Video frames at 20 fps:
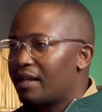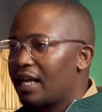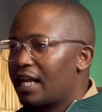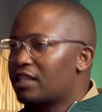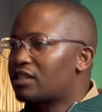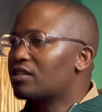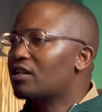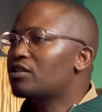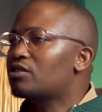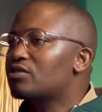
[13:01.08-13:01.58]

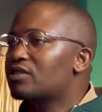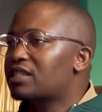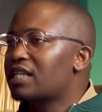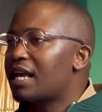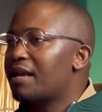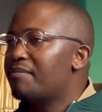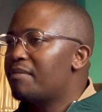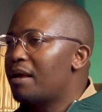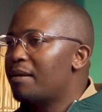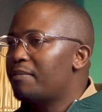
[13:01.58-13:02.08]
it's not to
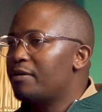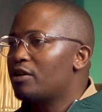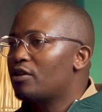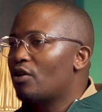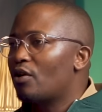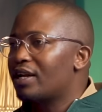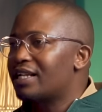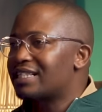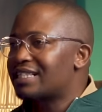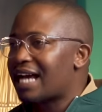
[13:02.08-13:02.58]
say maybe
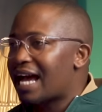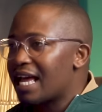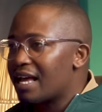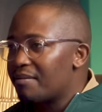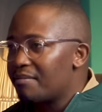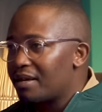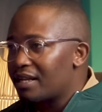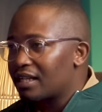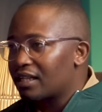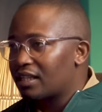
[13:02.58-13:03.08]
your entire
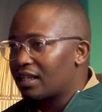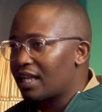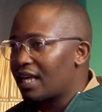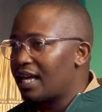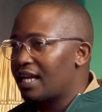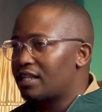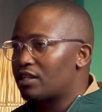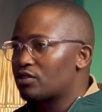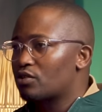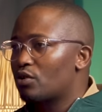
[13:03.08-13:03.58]
medical
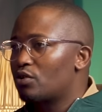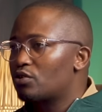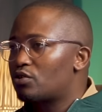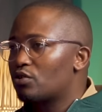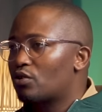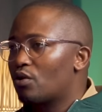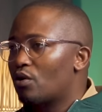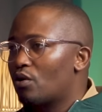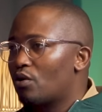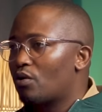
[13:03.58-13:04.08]
aid is going to
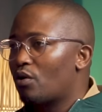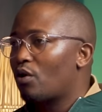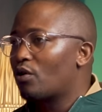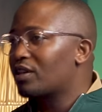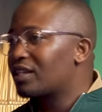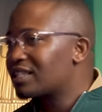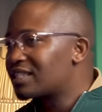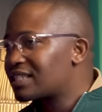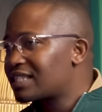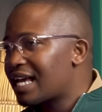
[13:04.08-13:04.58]
go, or
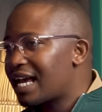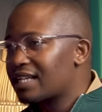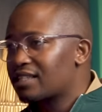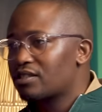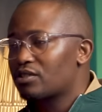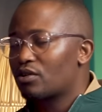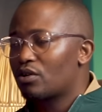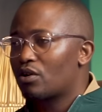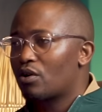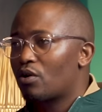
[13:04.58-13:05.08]
this tax
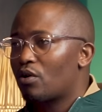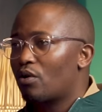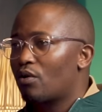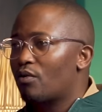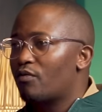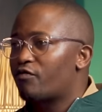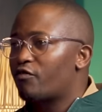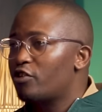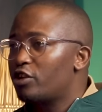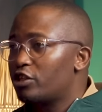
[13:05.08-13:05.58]
is going to
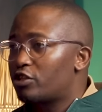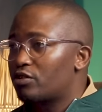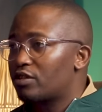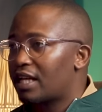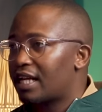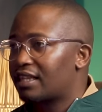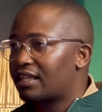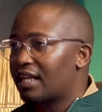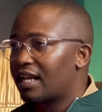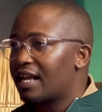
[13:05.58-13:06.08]
go fully to
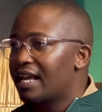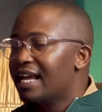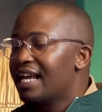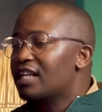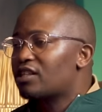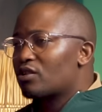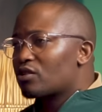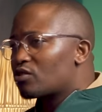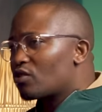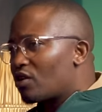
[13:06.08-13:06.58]
that thing.
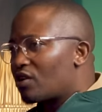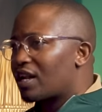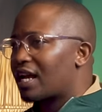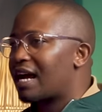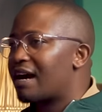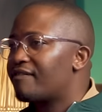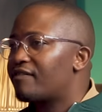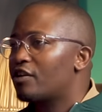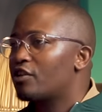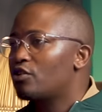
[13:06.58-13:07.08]
It's also going to
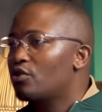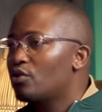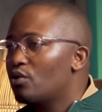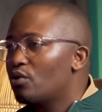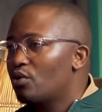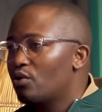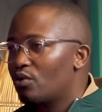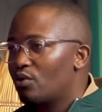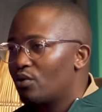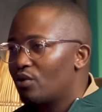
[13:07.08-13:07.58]
cover
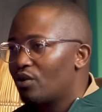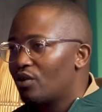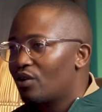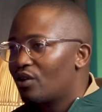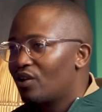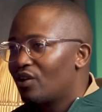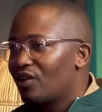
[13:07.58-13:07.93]
you.